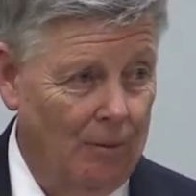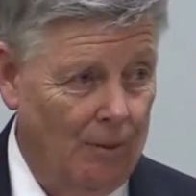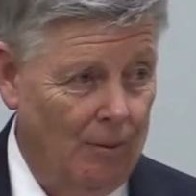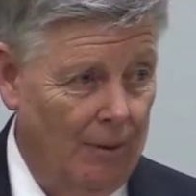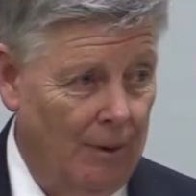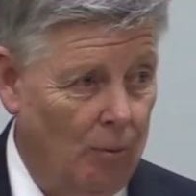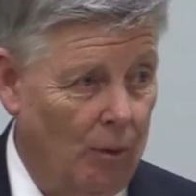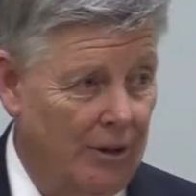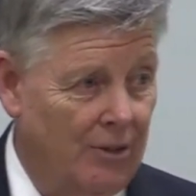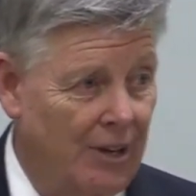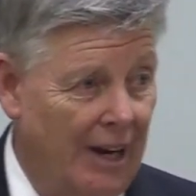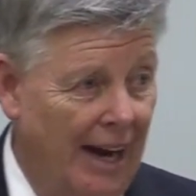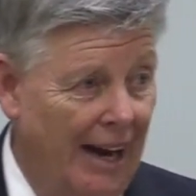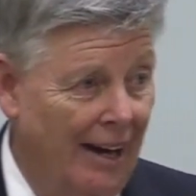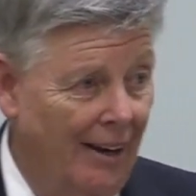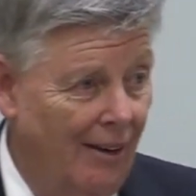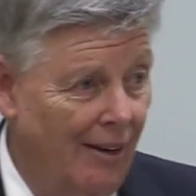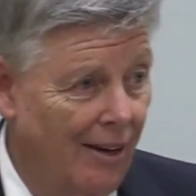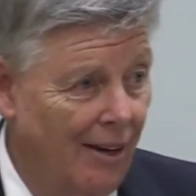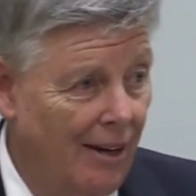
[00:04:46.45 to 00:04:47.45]
What's
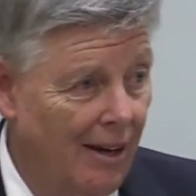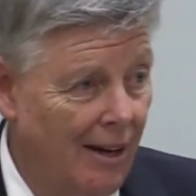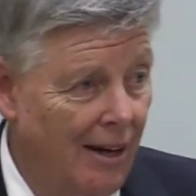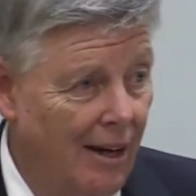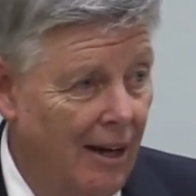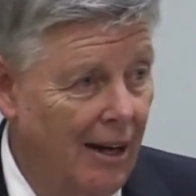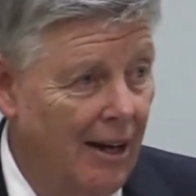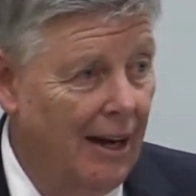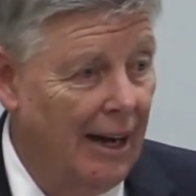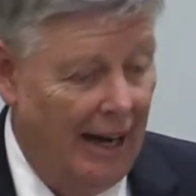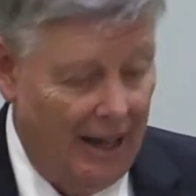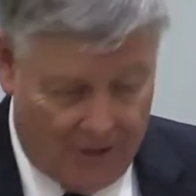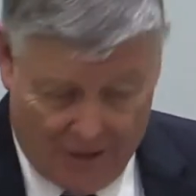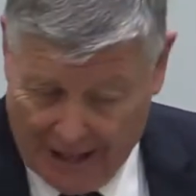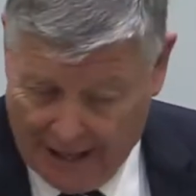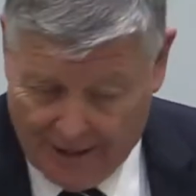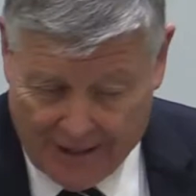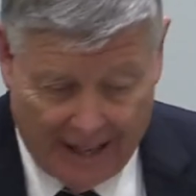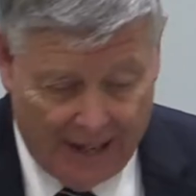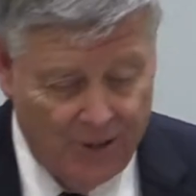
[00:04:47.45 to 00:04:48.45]
that? It's anticipated. it's
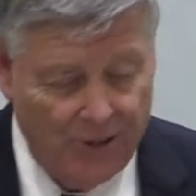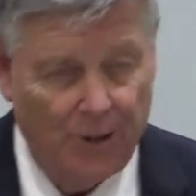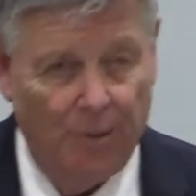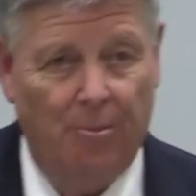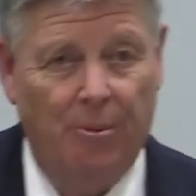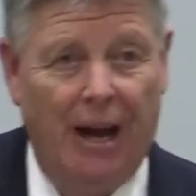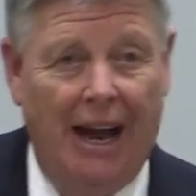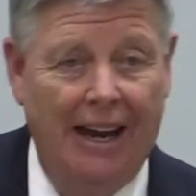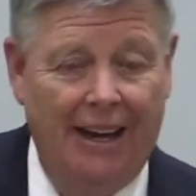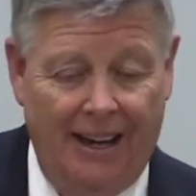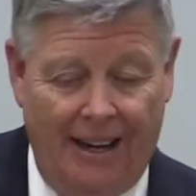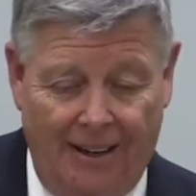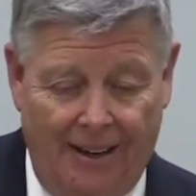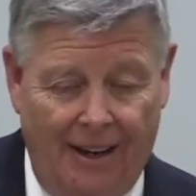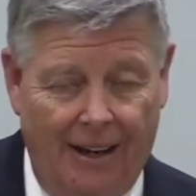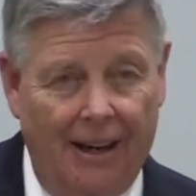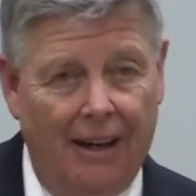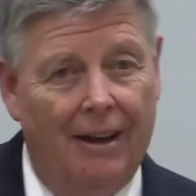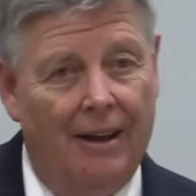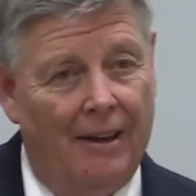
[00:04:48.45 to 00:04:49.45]
anticipated.
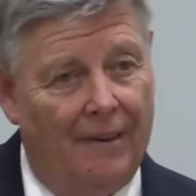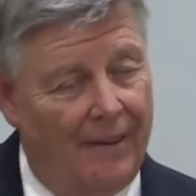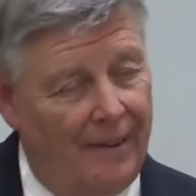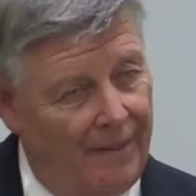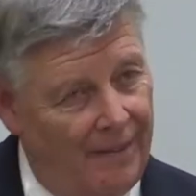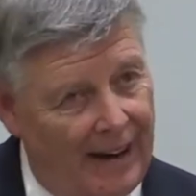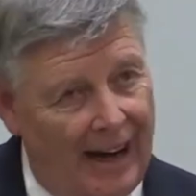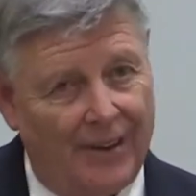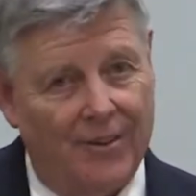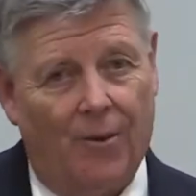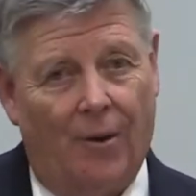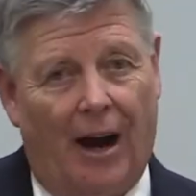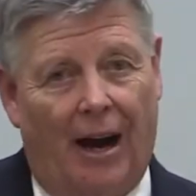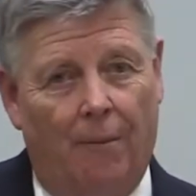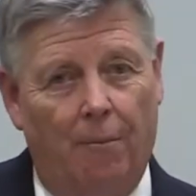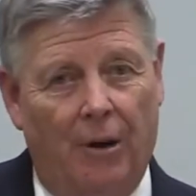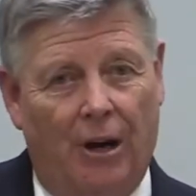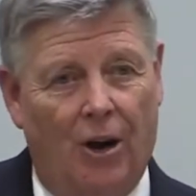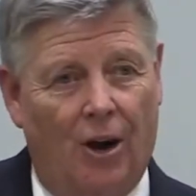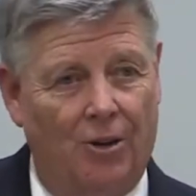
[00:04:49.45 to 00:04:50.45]
That's right,
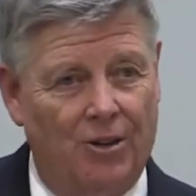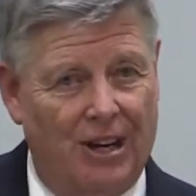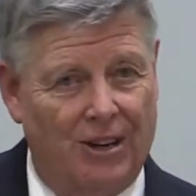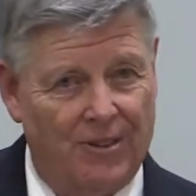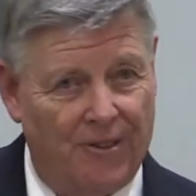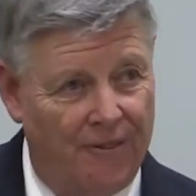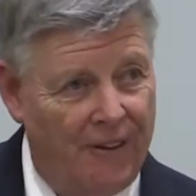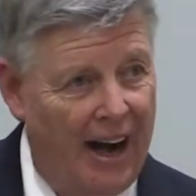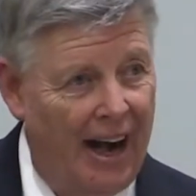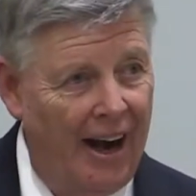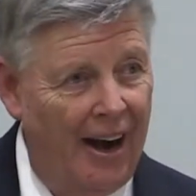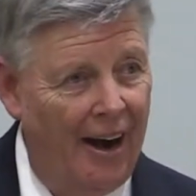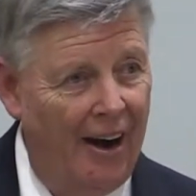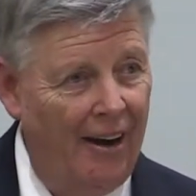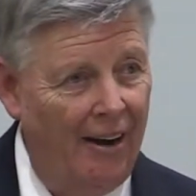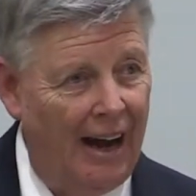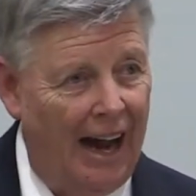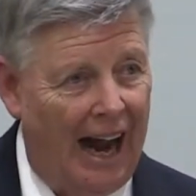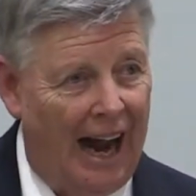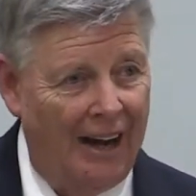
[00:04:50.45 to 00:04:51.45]
because it's
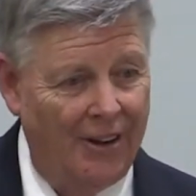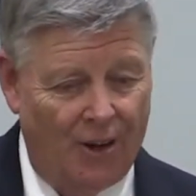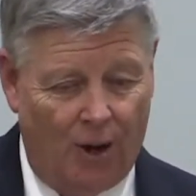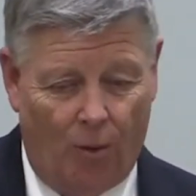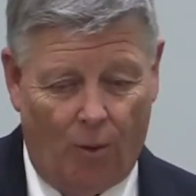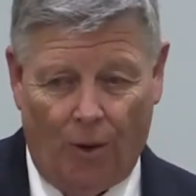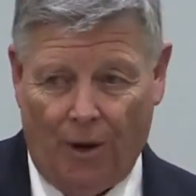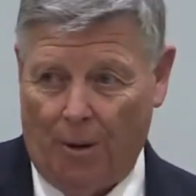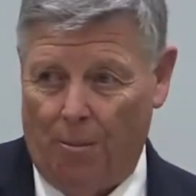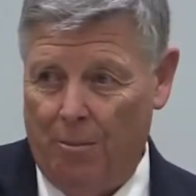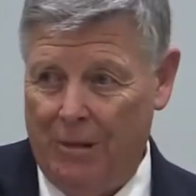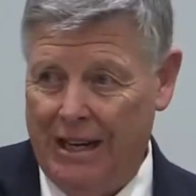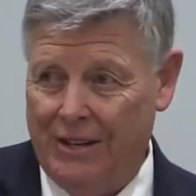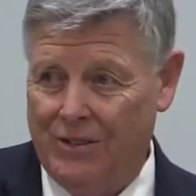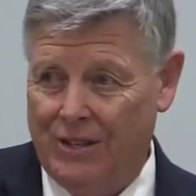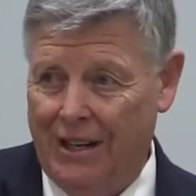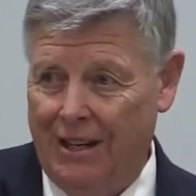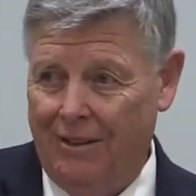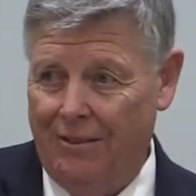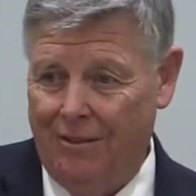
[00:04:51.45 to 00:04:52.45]
there. I don't want to
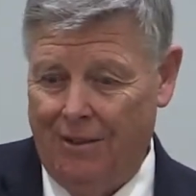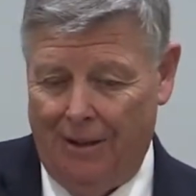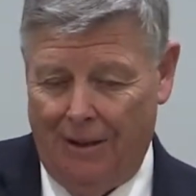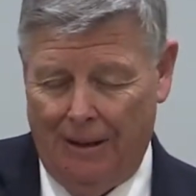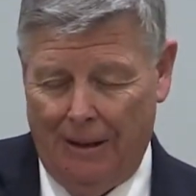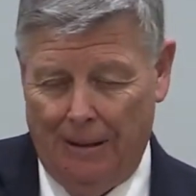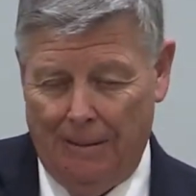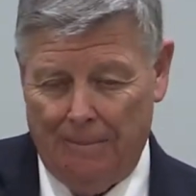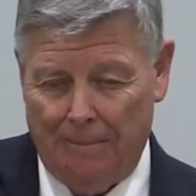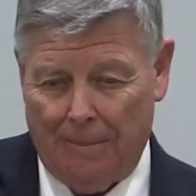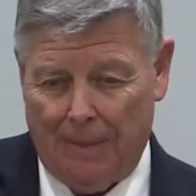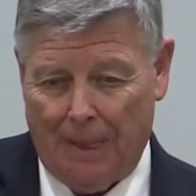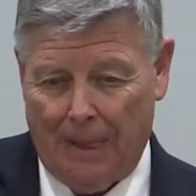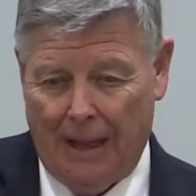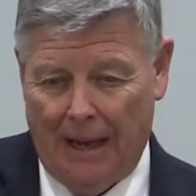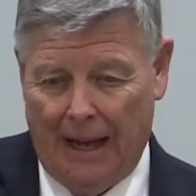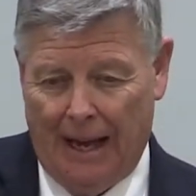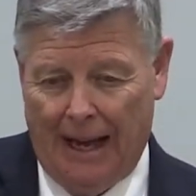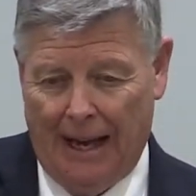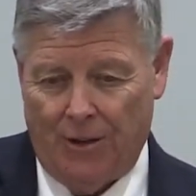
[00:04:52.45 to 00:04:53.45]
miss it.
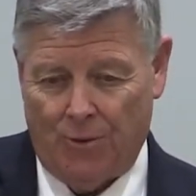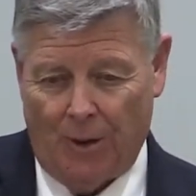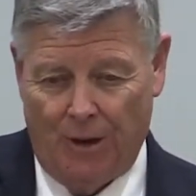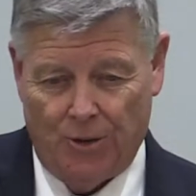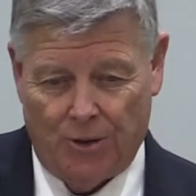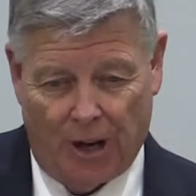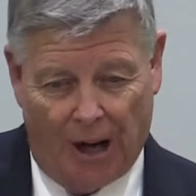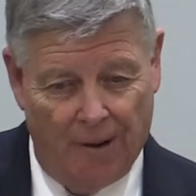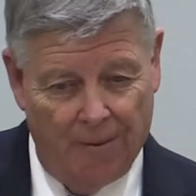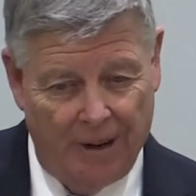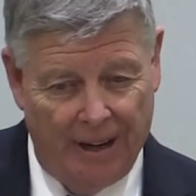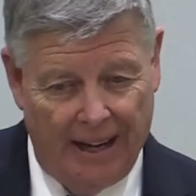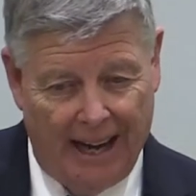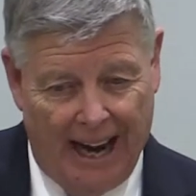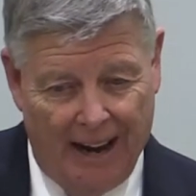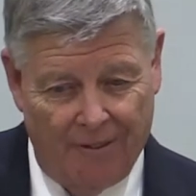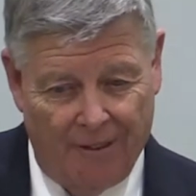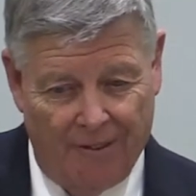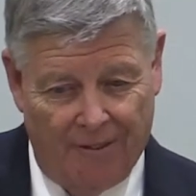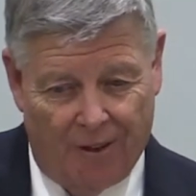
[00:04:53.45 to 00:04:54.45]
It's reserved in
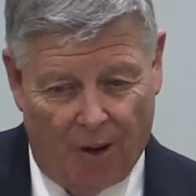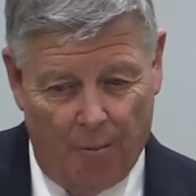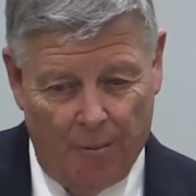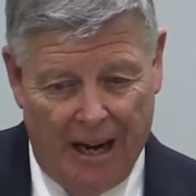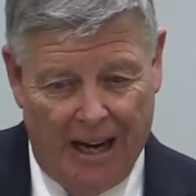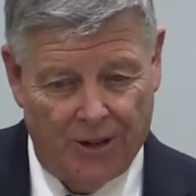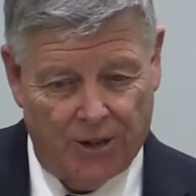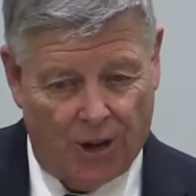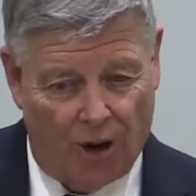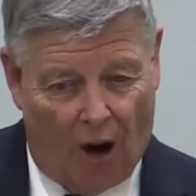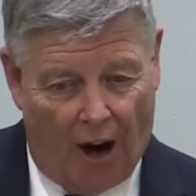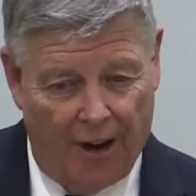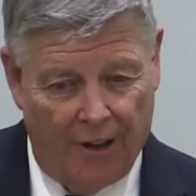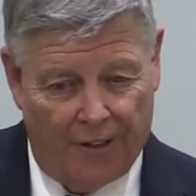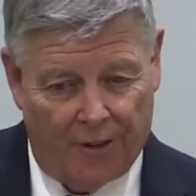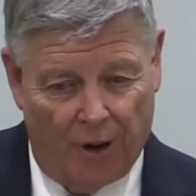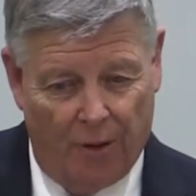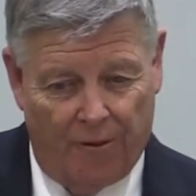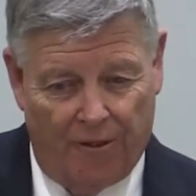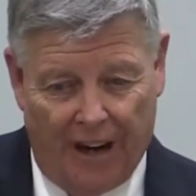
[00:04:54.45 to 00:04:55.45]
heaven for me. It's guarded
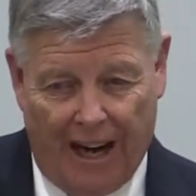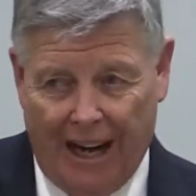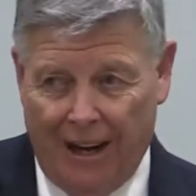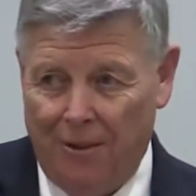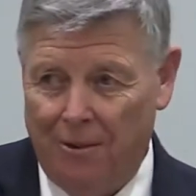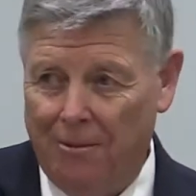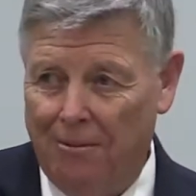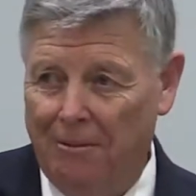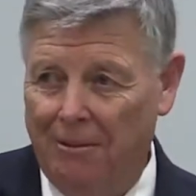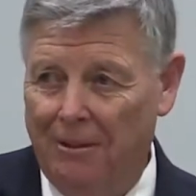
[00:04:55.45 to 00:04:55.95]
through faith.